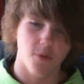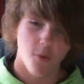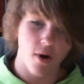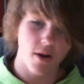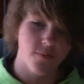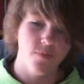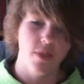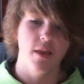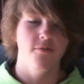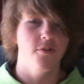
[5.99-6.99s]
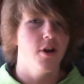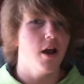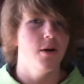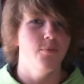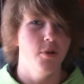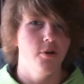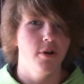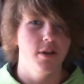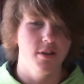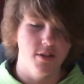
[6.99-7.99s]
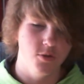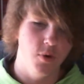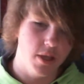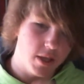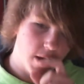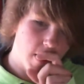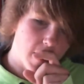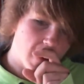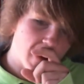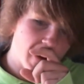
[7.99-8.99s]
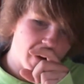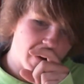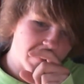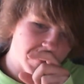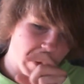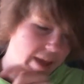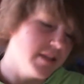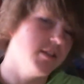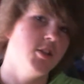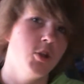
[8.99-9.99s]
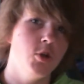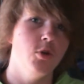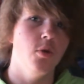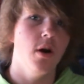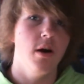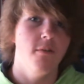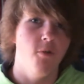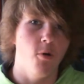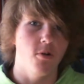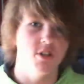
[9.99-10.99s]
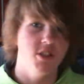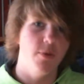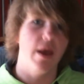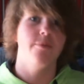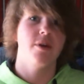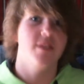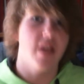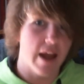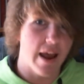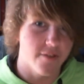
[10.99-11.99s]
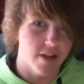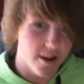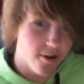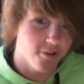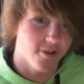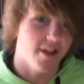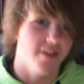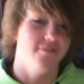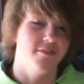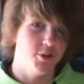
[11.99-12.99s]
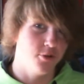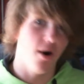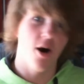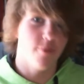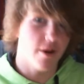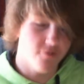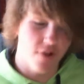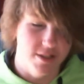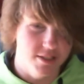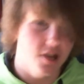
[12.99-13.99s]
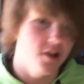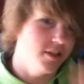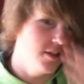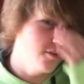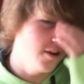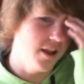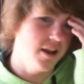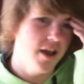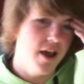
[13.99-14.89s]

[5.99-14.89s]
One, for not uploading this week, um, and two, for spamming that I haven't had internet to all my friends on the internet.